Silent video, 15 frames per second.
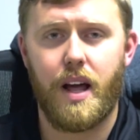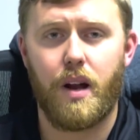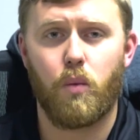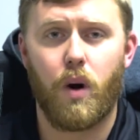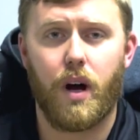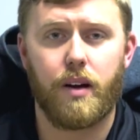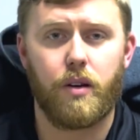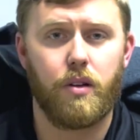And
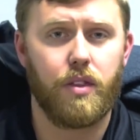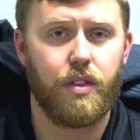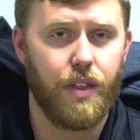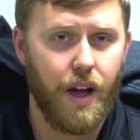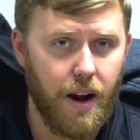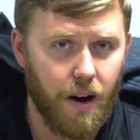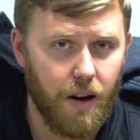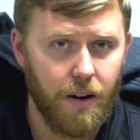while you're
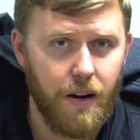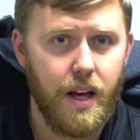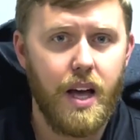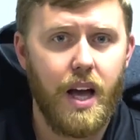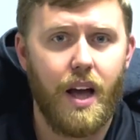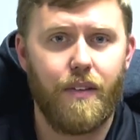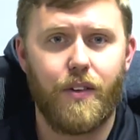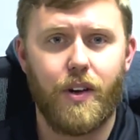there,
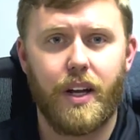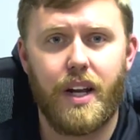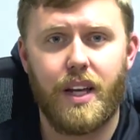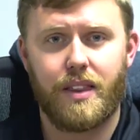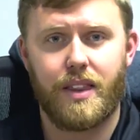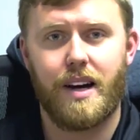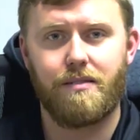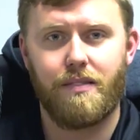if you could
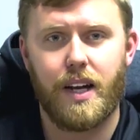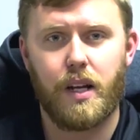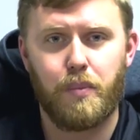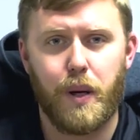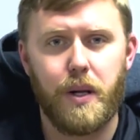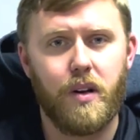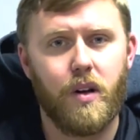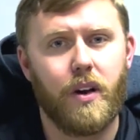hit that like
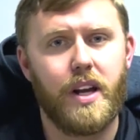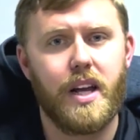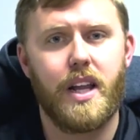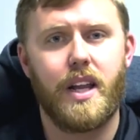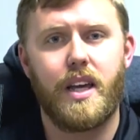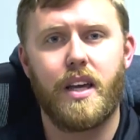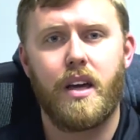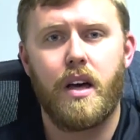button on
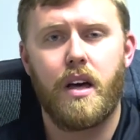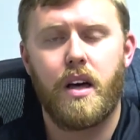any